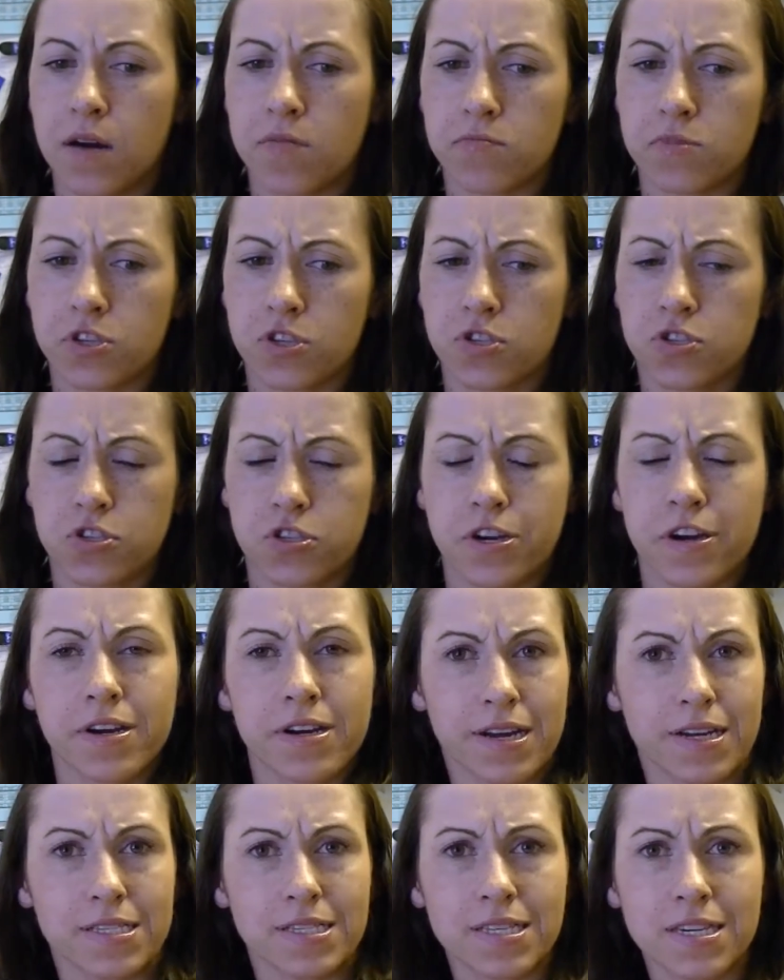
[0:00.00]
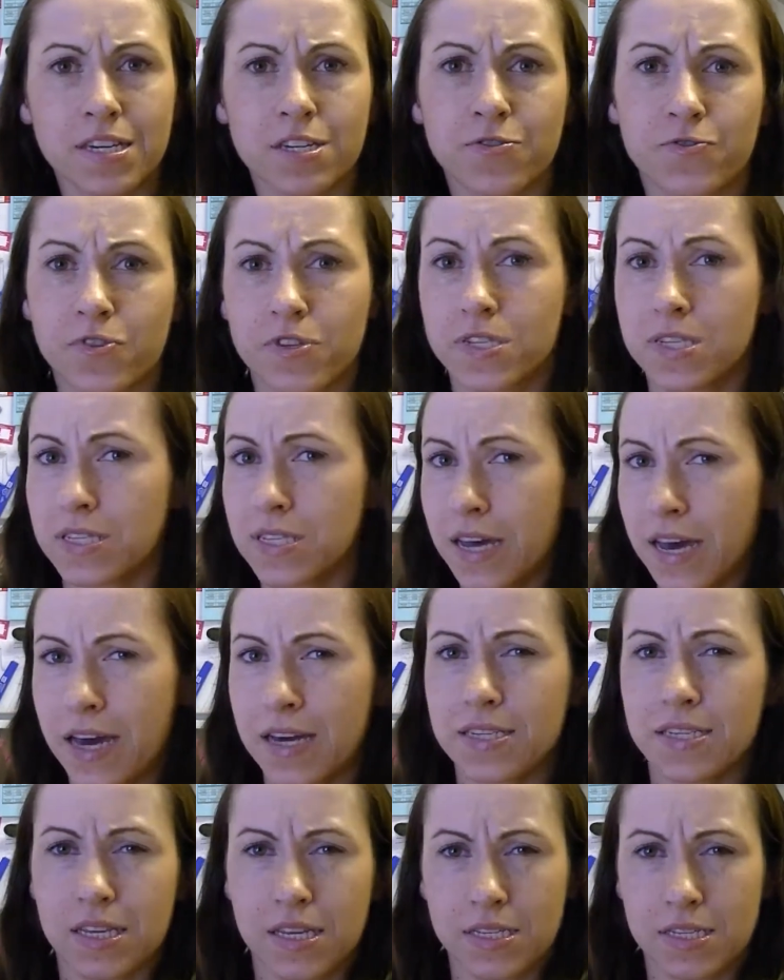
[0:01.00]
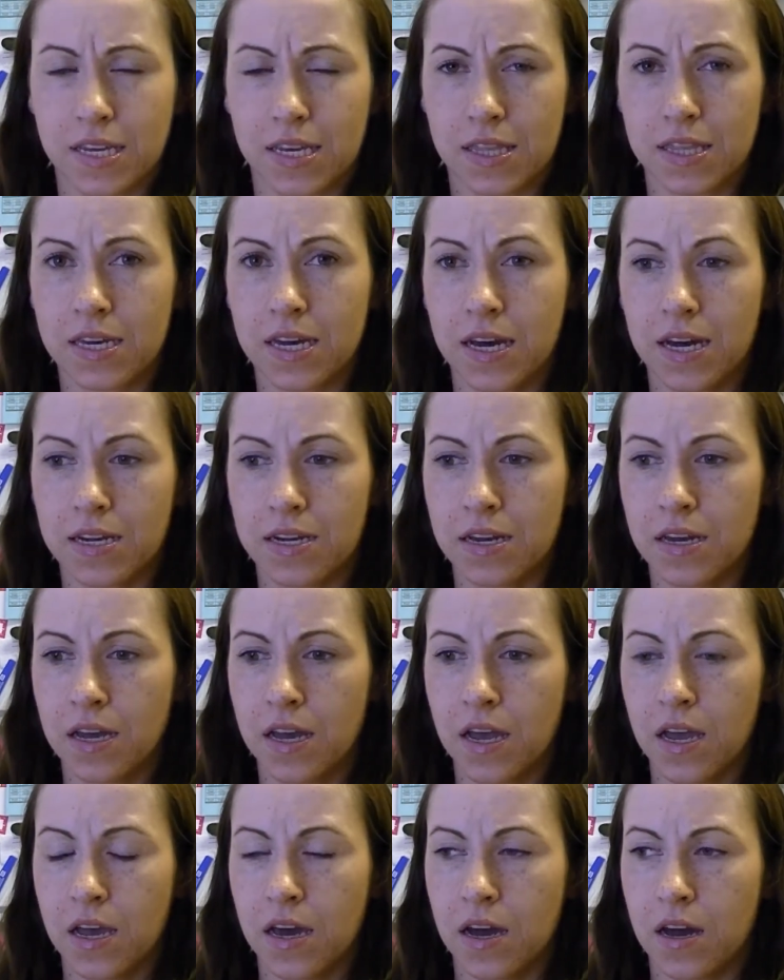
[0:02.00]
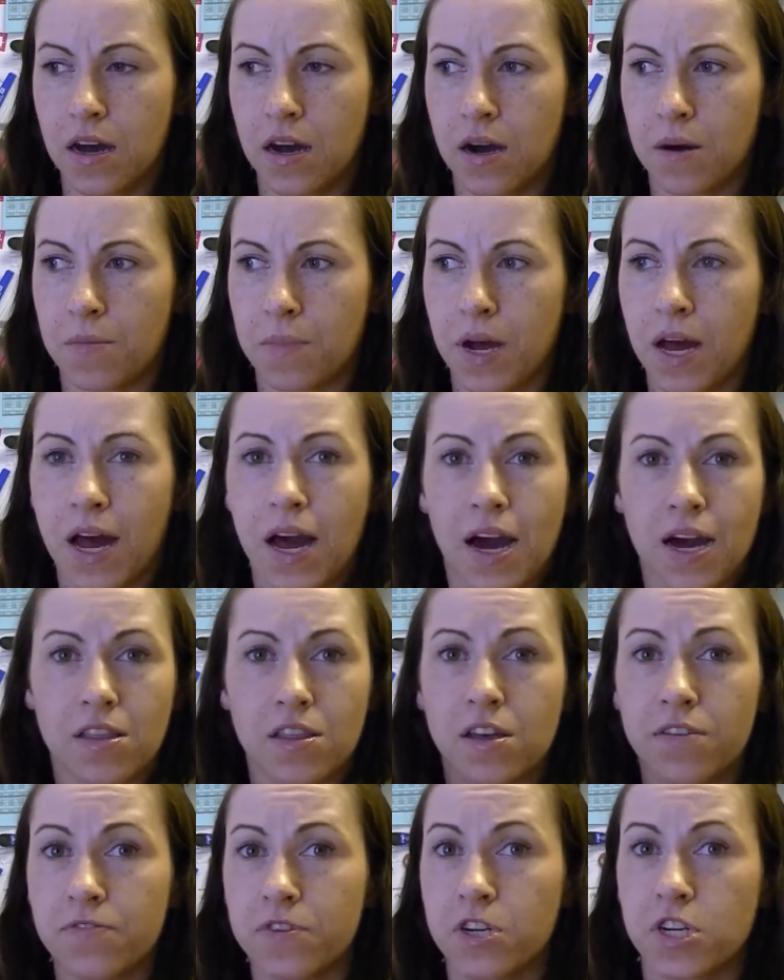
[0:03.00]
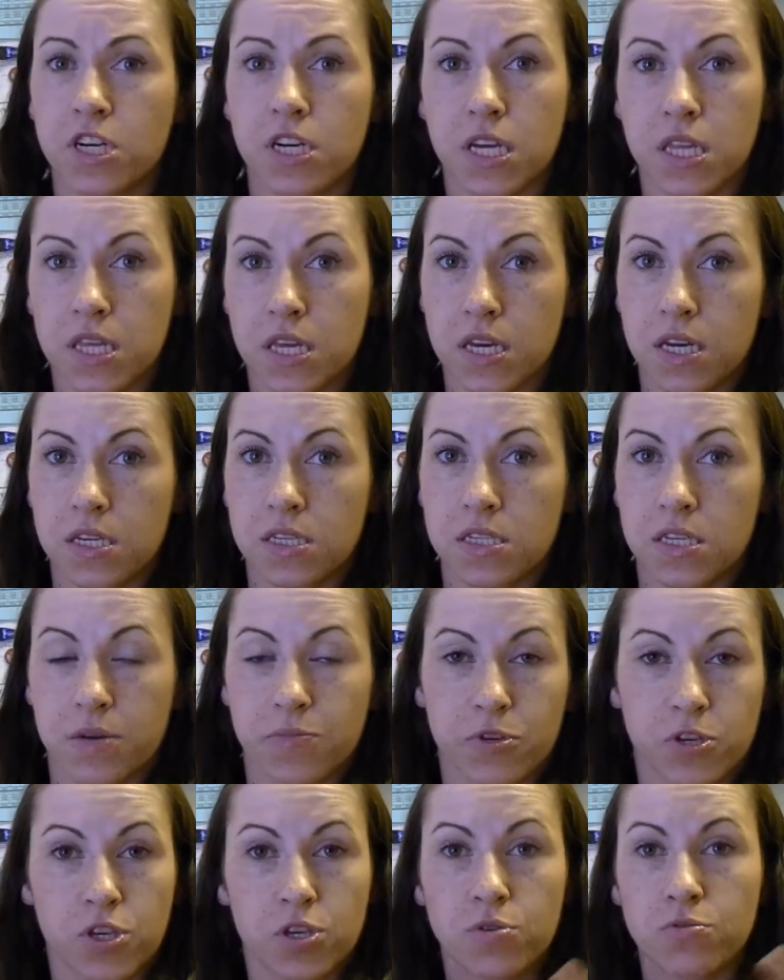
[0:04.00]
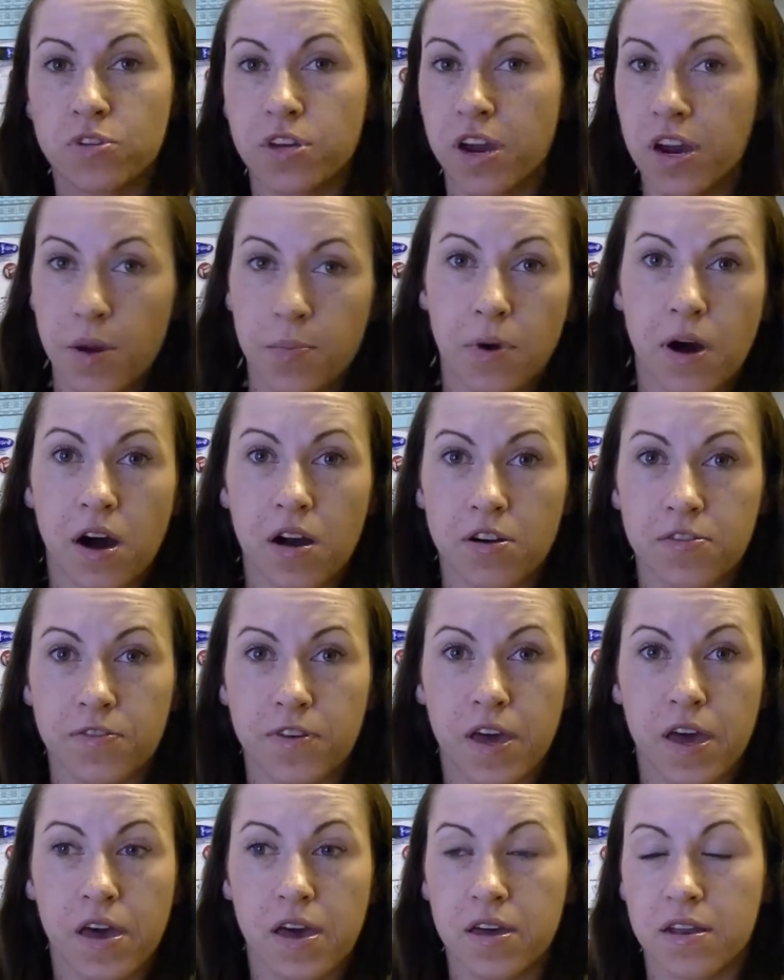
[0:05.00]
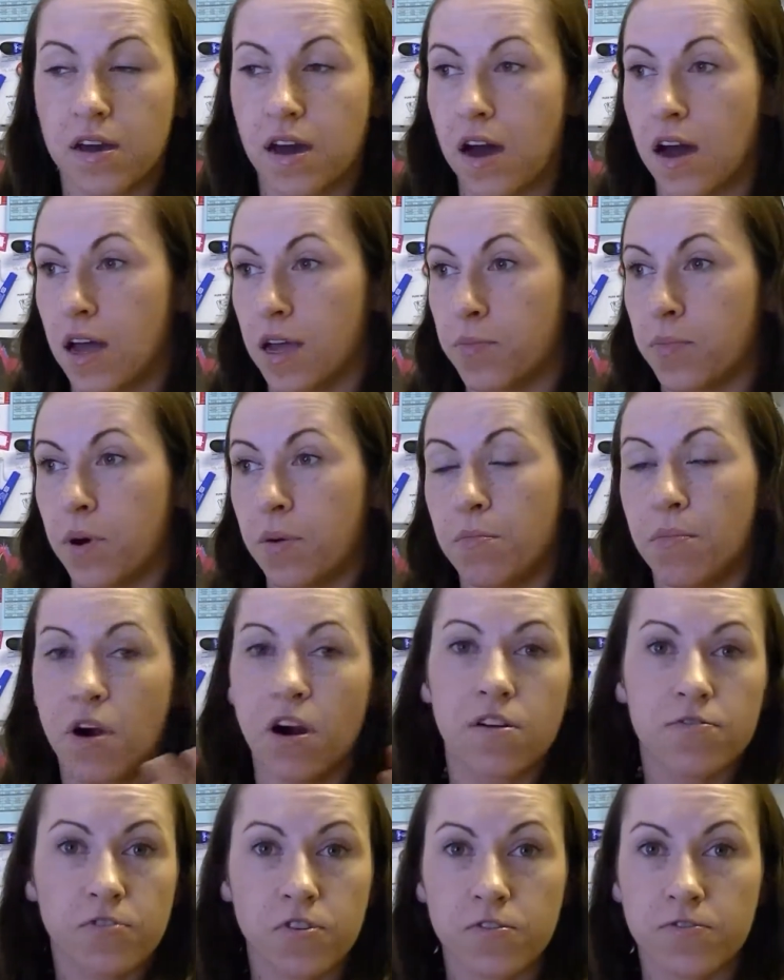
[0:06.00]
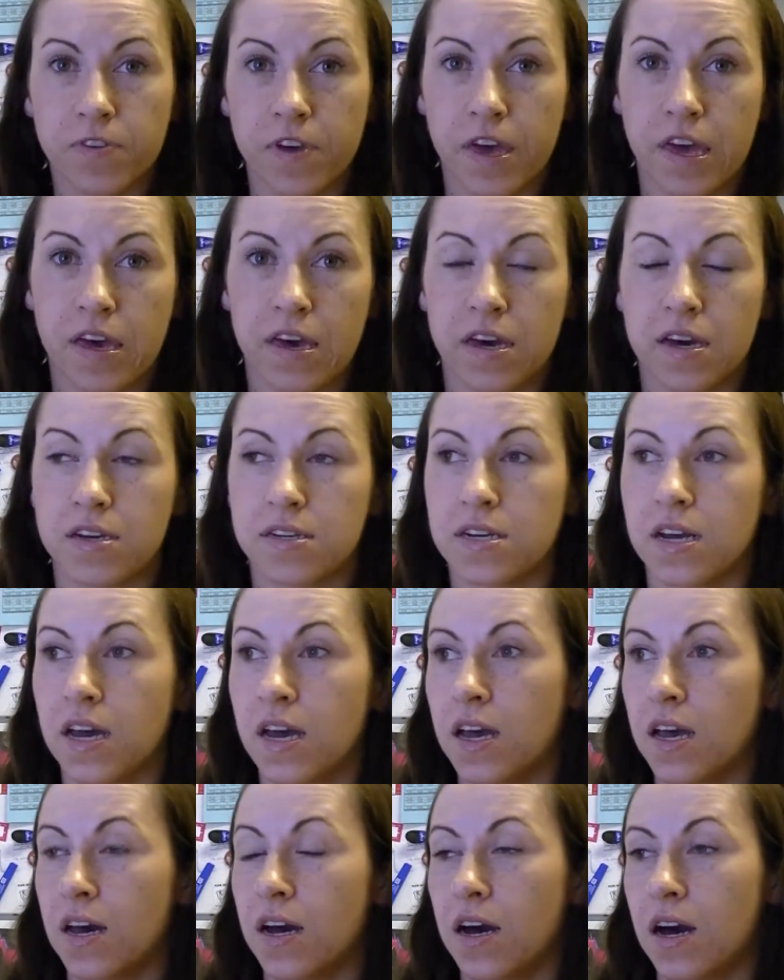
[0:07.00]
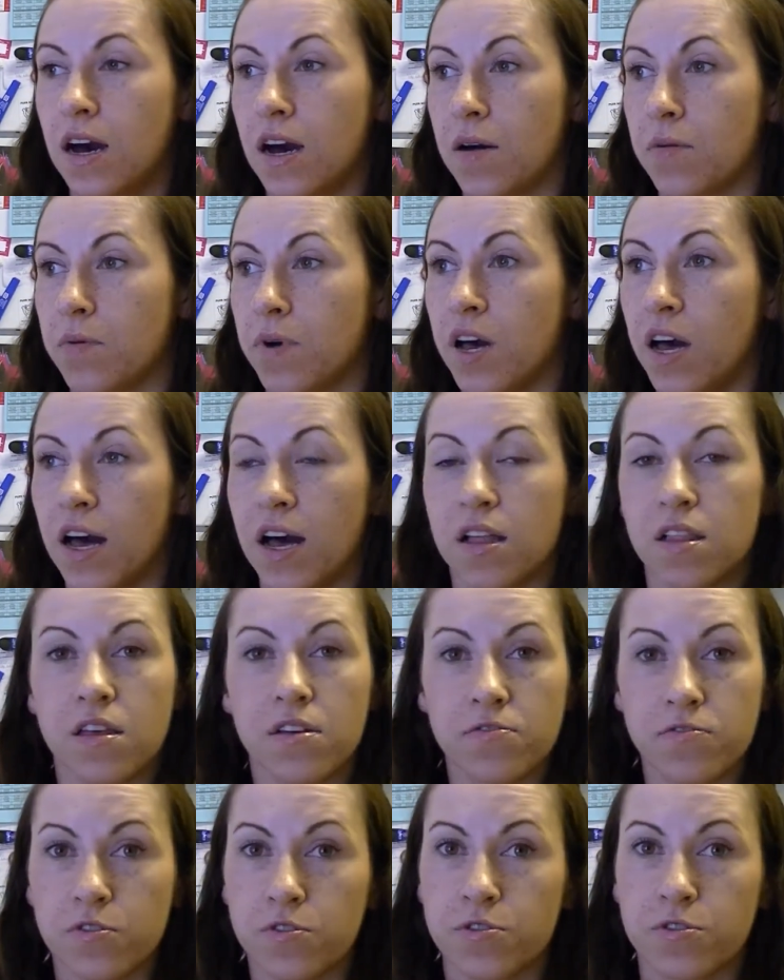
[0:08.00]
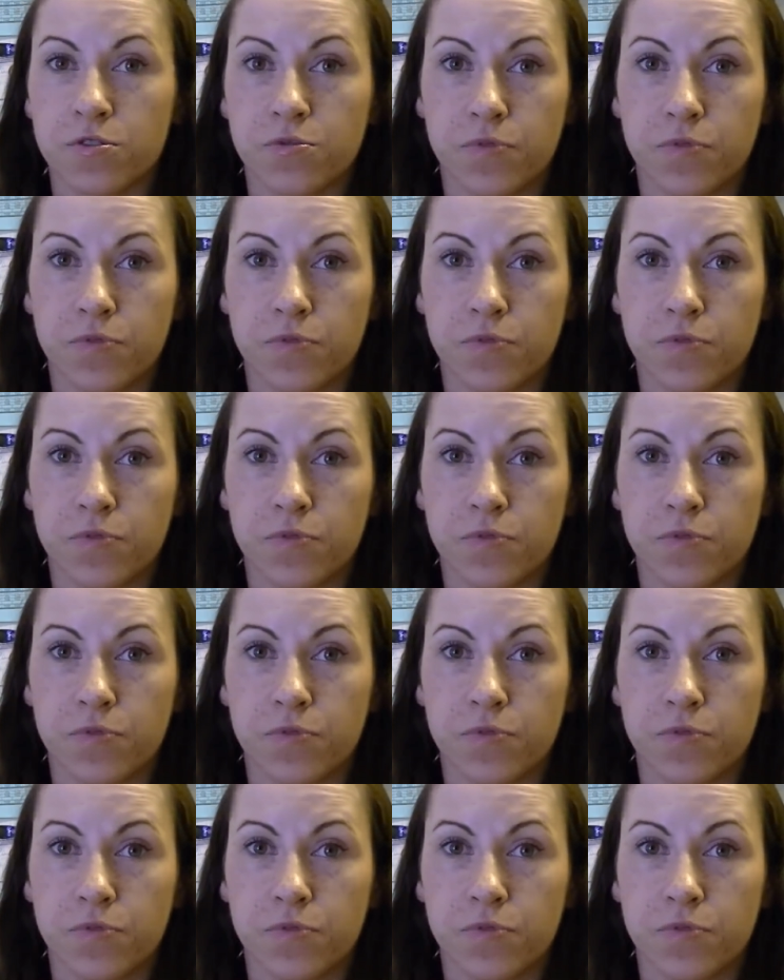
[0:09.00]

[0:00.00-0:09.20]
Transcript: just sharing ideas for snacks, things like that. I love nerdy things. I'm a huge Harry Potter fan. I'm a Marvel fan. I love Lord of the